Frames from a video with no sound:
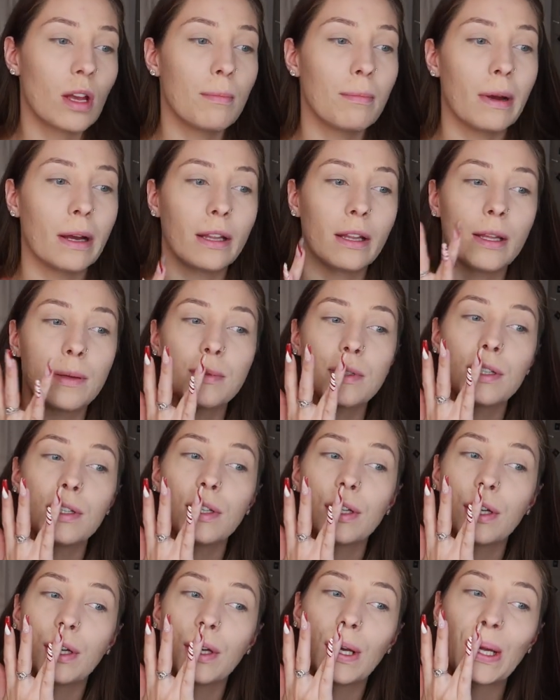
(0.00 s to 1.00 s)
my lips are
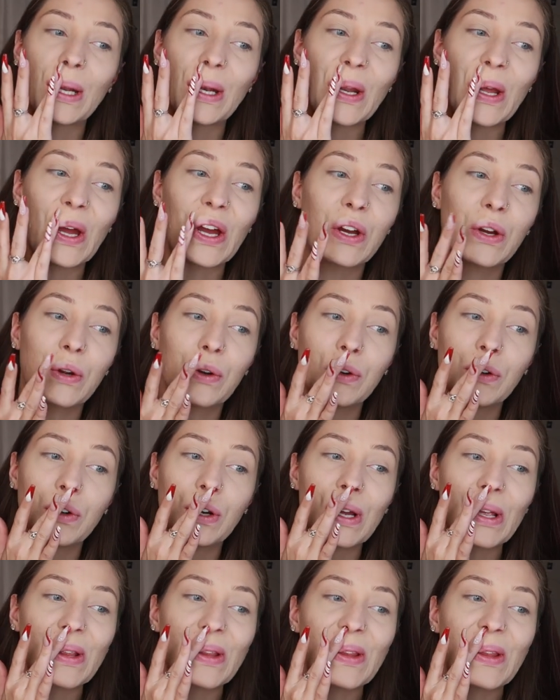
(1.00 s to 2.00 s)
looking
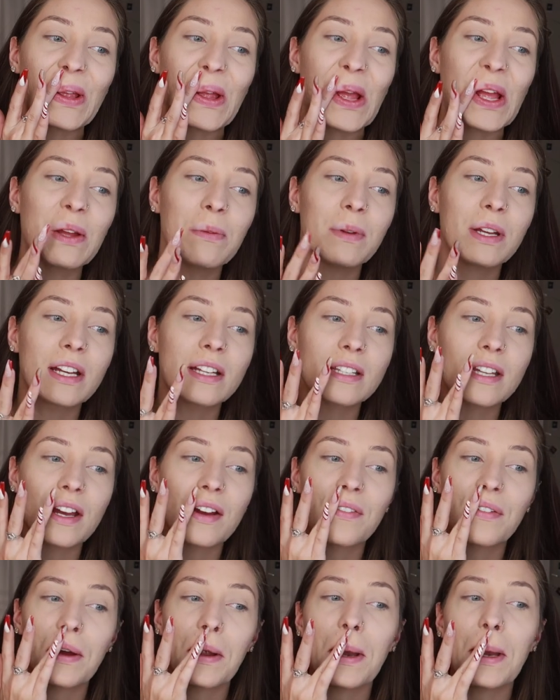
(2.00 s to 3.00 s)
crusty because they
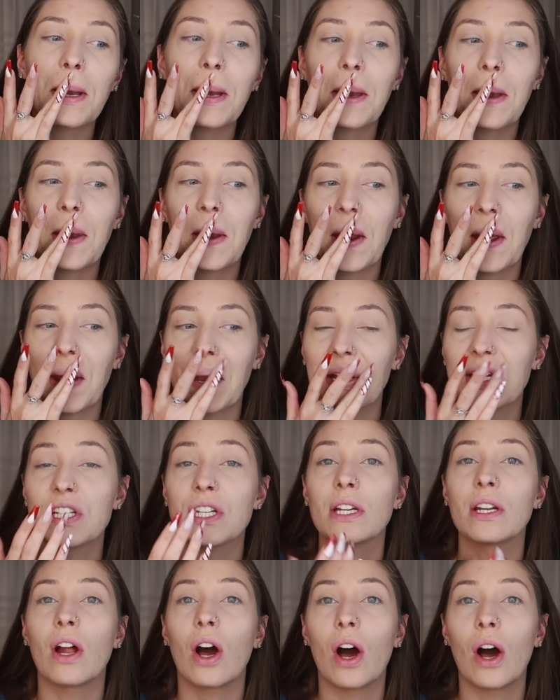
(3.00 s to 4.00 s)
have
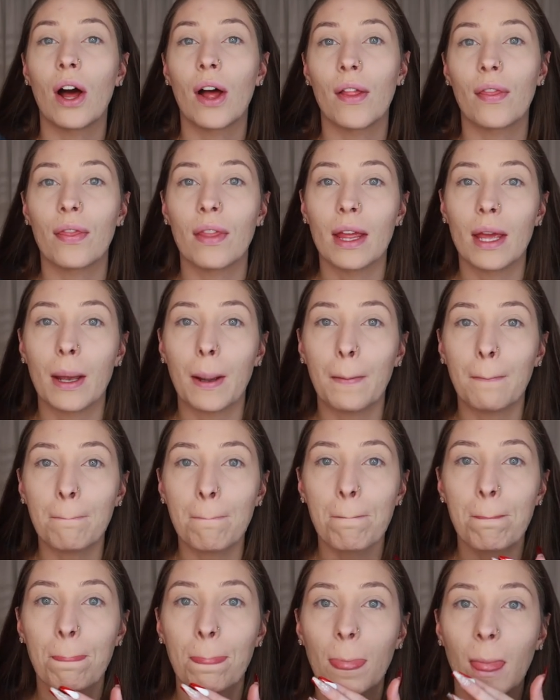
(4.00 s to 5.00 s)
foundation on
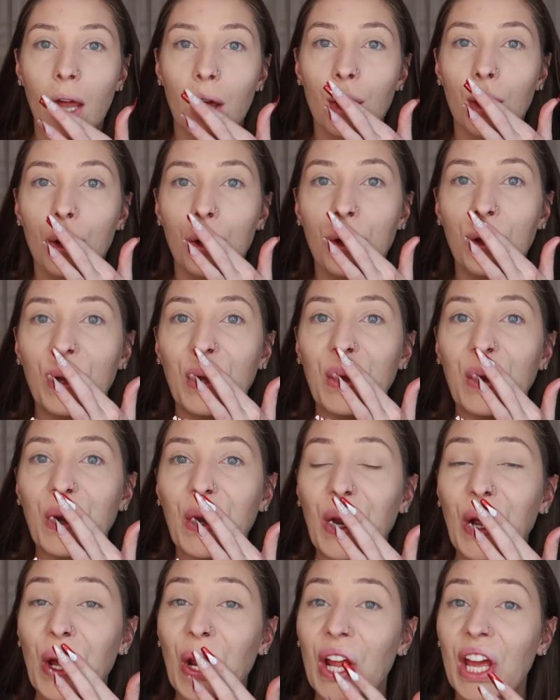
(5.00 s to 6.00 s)
them.
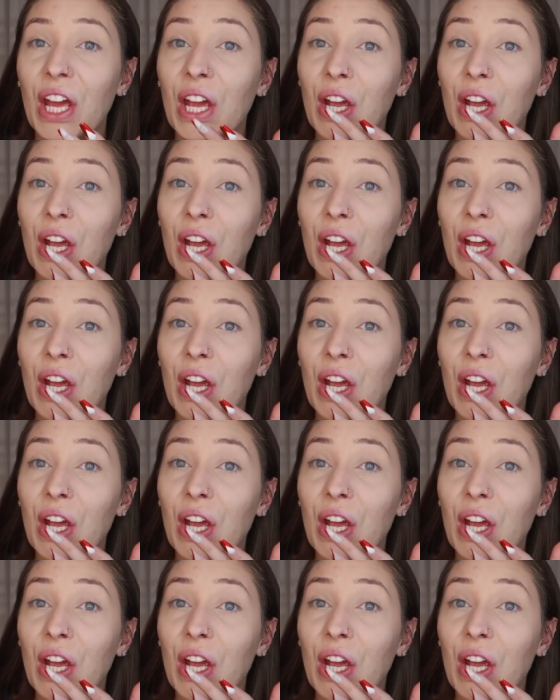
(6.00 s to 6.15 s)
We're gonna